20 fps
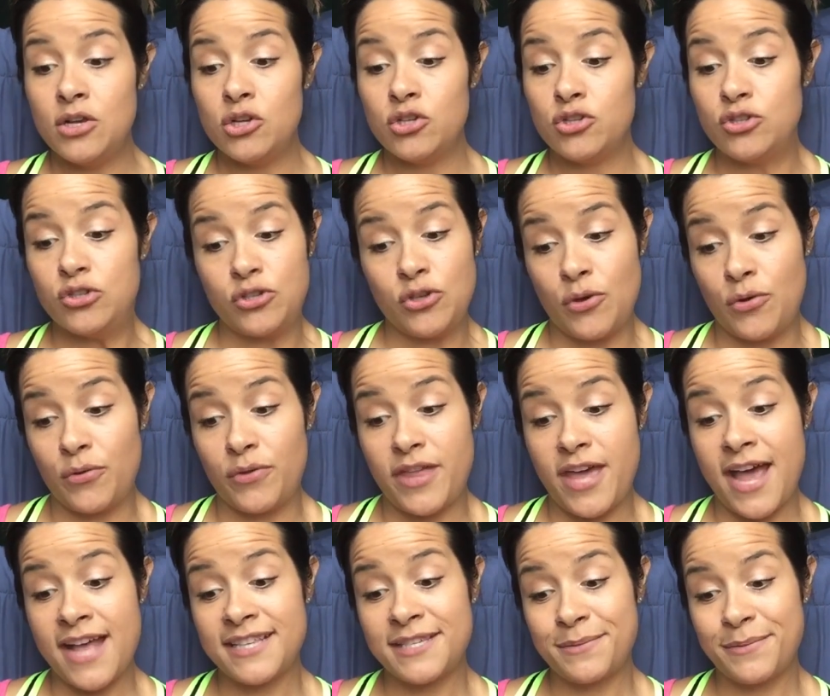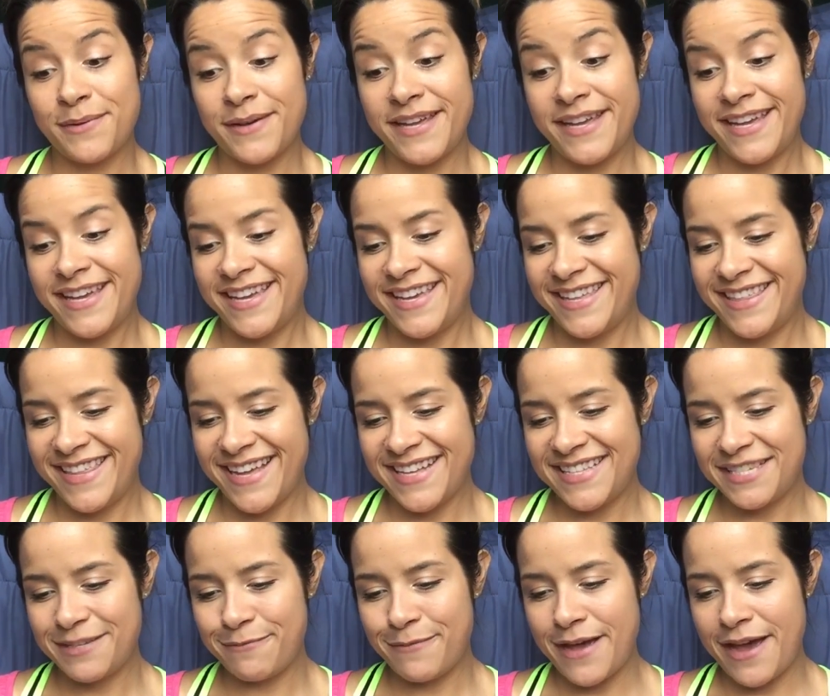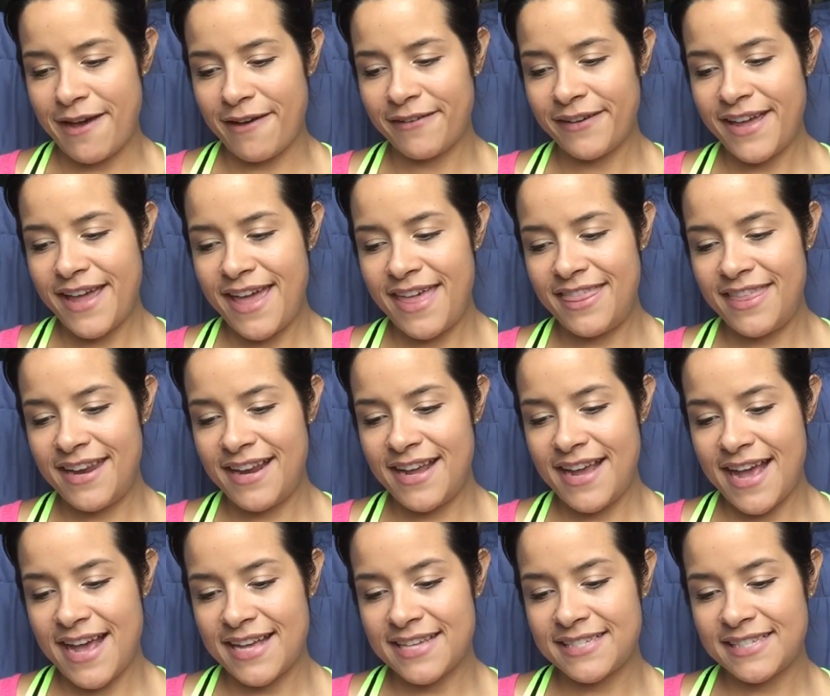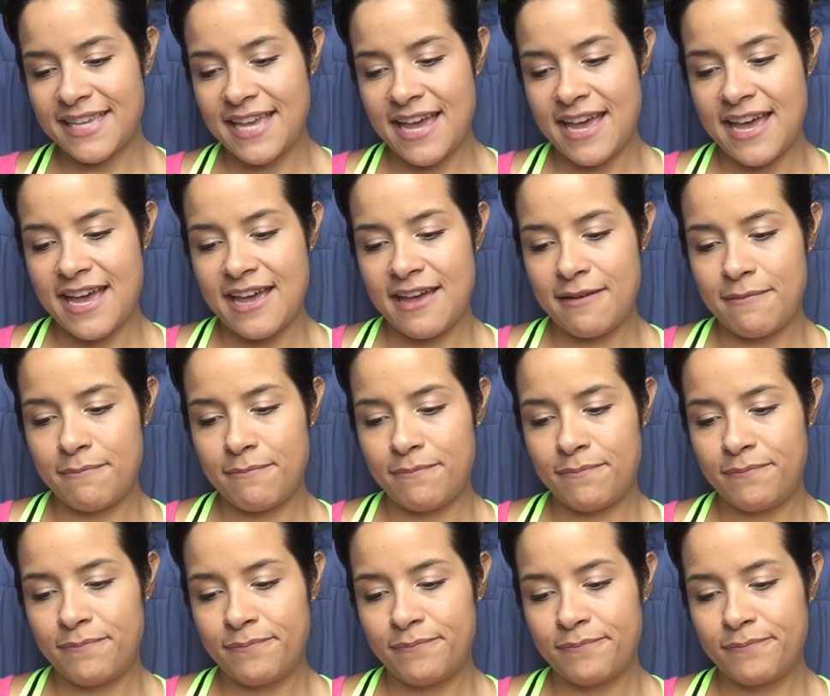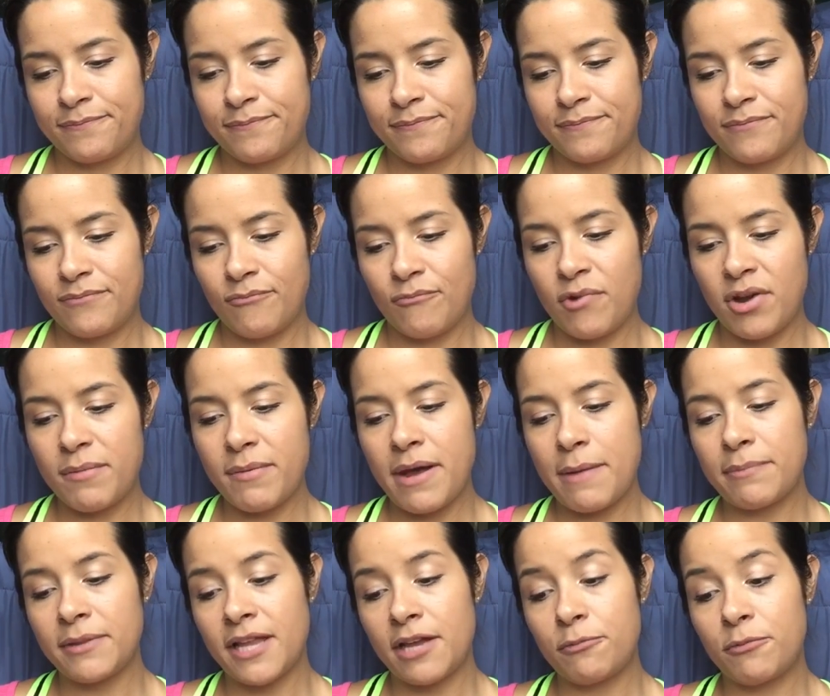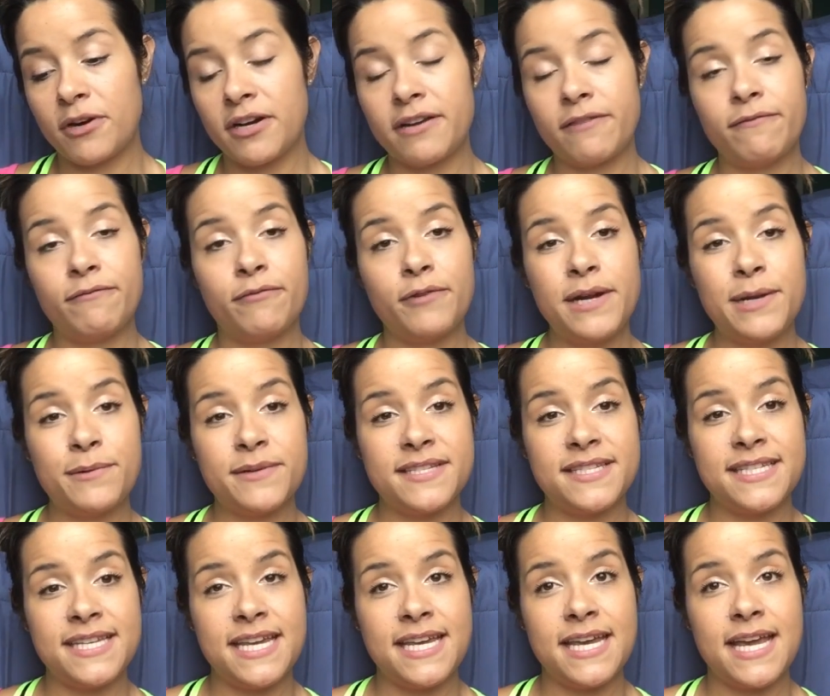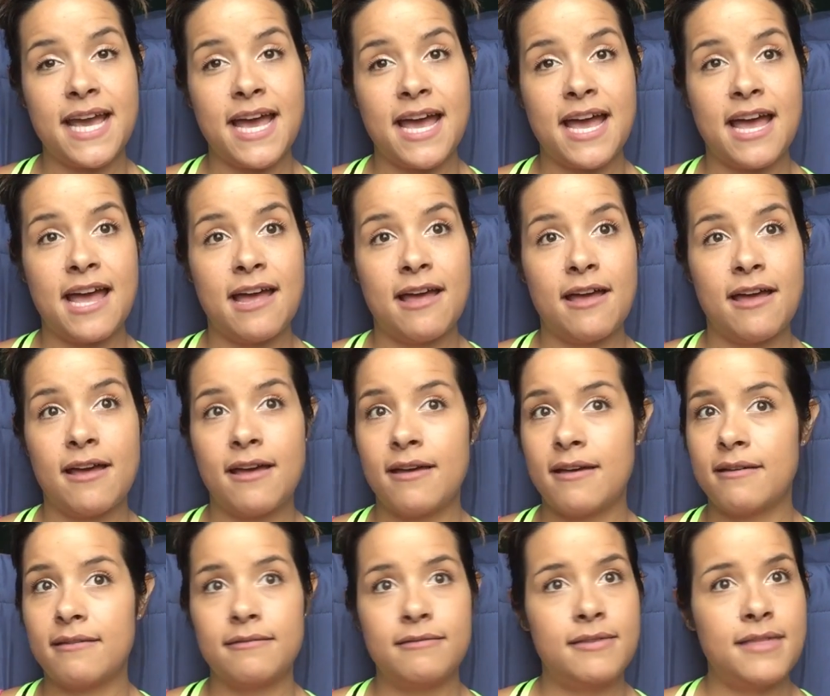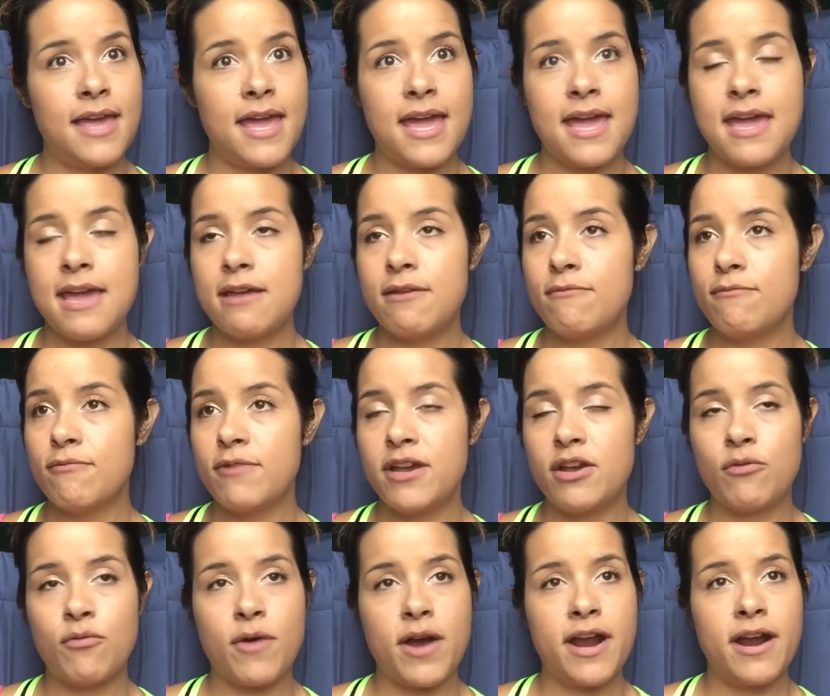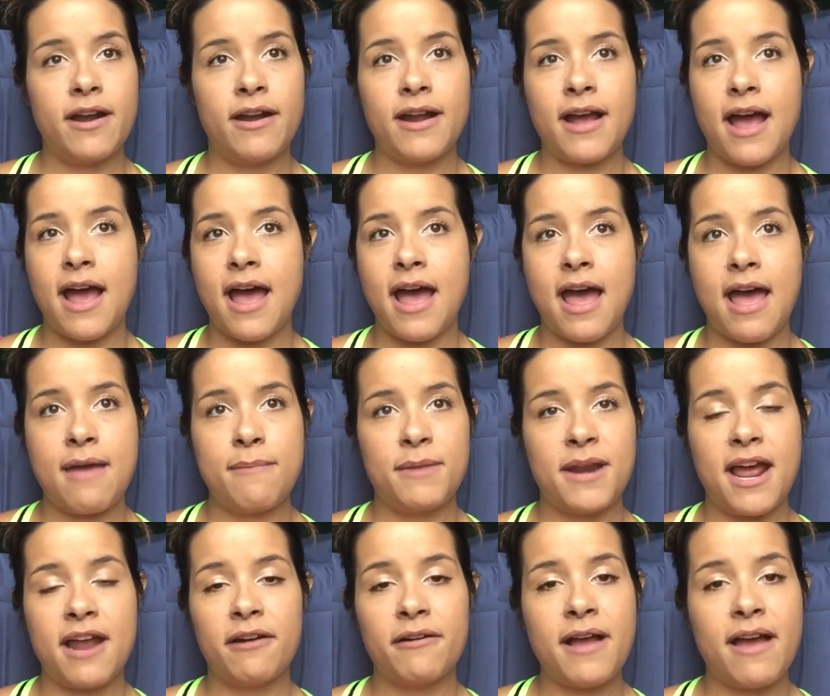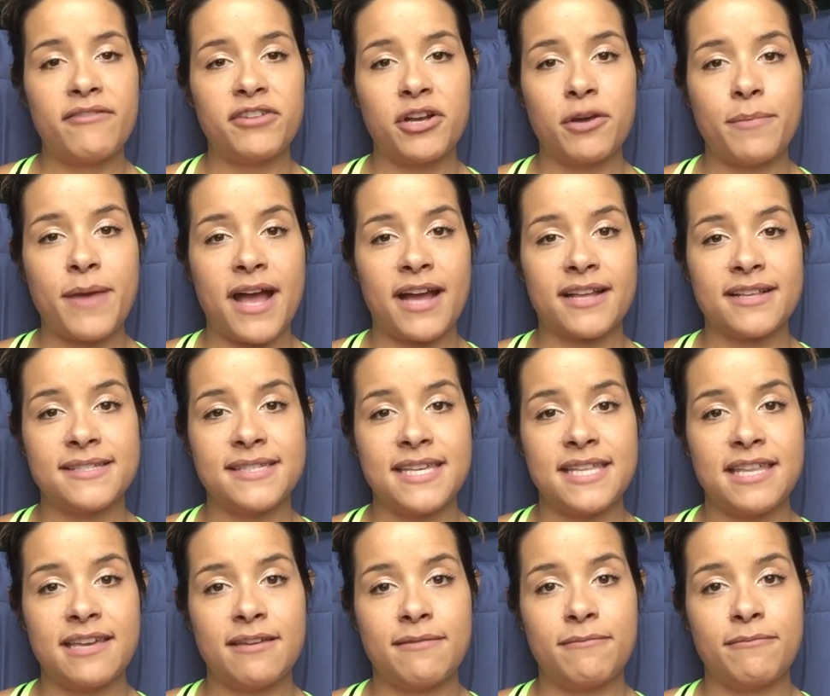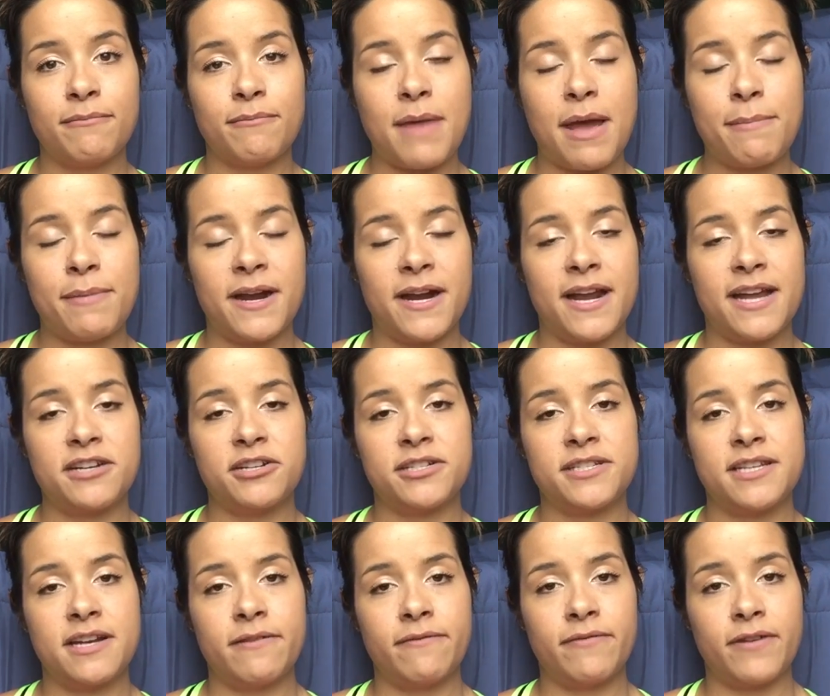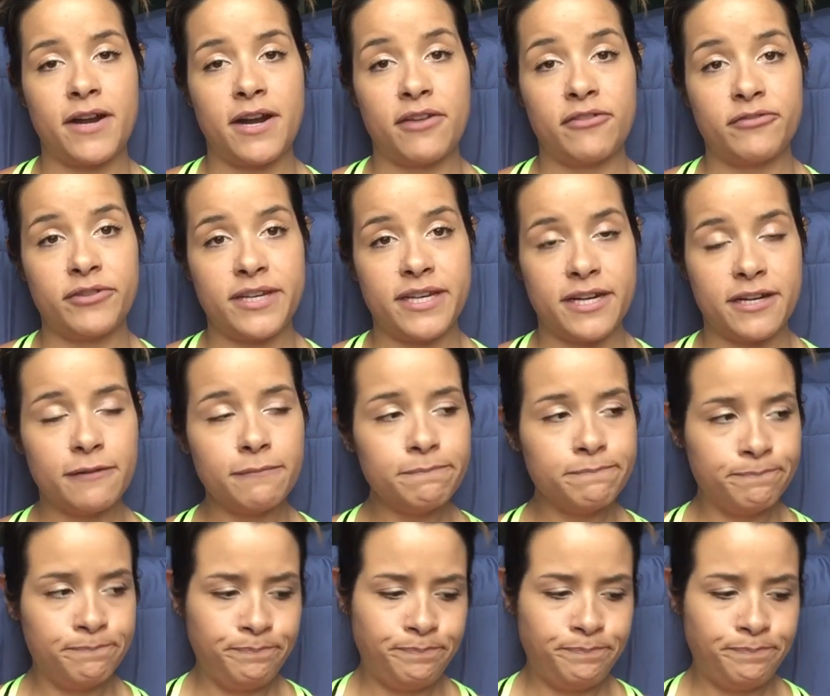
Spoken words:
So that's what that's about. And then it asks, what about blood work and frequency? They required, I mean, I don't have to go back and see them, my bariatric center, for another year.